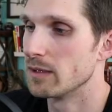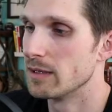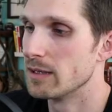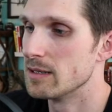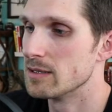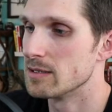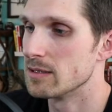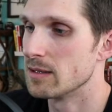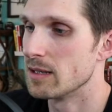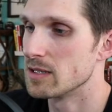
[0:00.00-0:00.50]
it
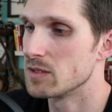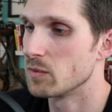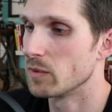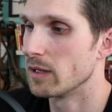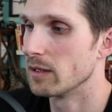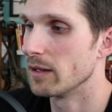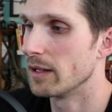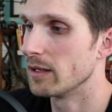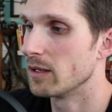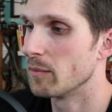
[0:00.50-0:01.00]
is, and that's what
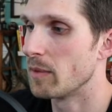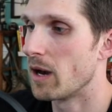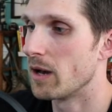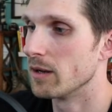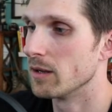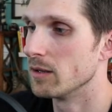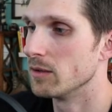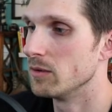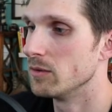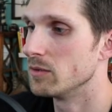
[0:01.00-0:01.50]
I like about
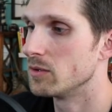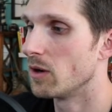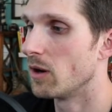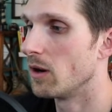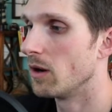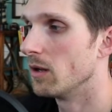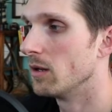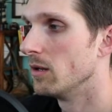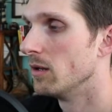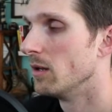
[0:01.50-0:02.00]
it. And you
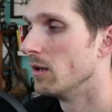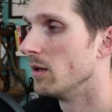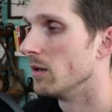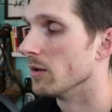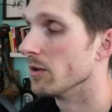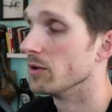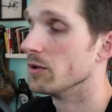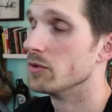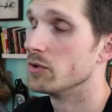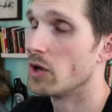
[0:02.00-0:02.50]
taught
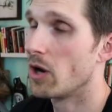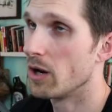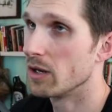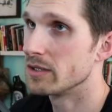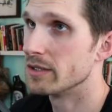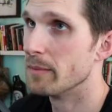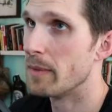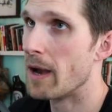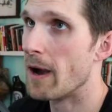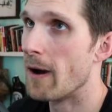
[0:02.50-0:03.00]
or you
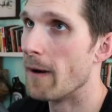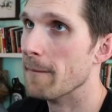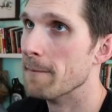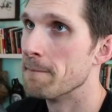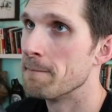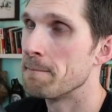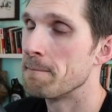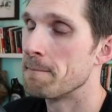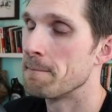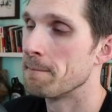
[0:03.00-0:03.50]
talked about
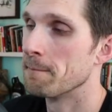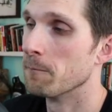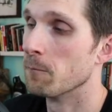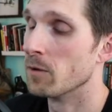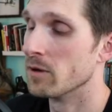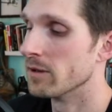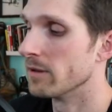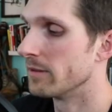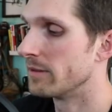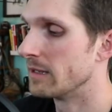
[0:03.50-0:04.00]

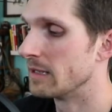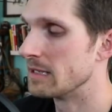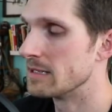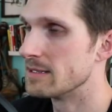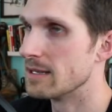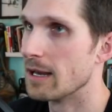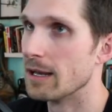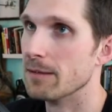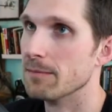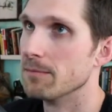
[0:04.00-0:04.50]
one of the
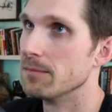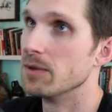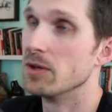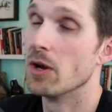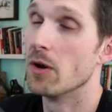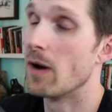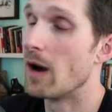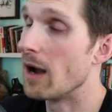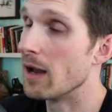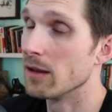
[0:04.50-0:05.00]
things that you
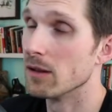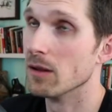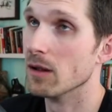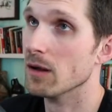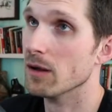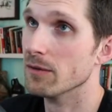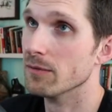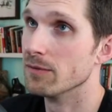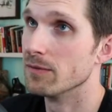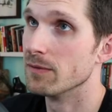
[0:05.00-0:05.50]
know I
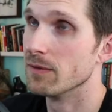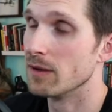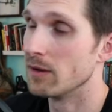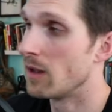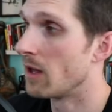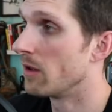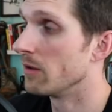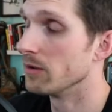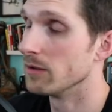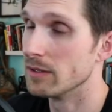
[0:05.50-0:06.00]
love, and
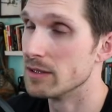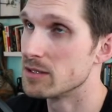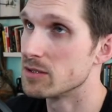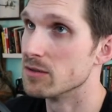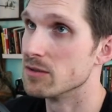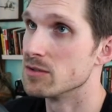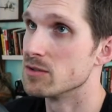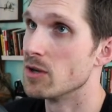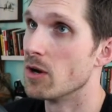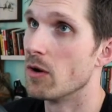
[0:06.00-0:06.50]
all the
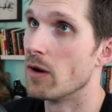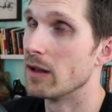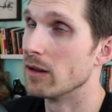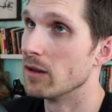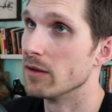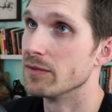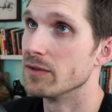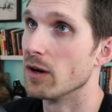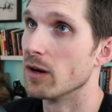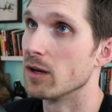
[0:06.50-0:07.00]
listeners know, I
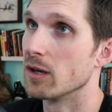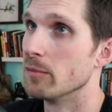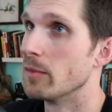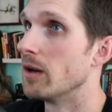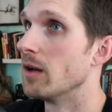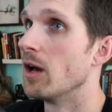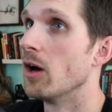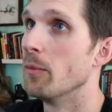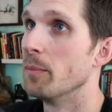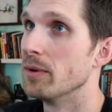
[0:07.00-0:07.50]
love talking
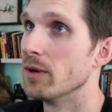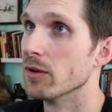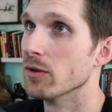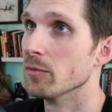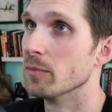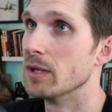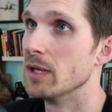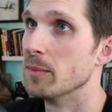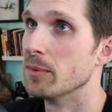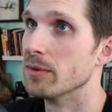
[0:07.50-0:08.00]
about helping other
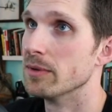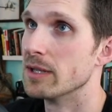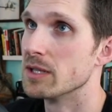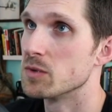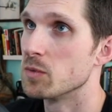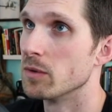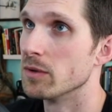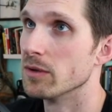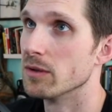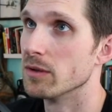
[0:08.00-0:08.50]
people, and that's one of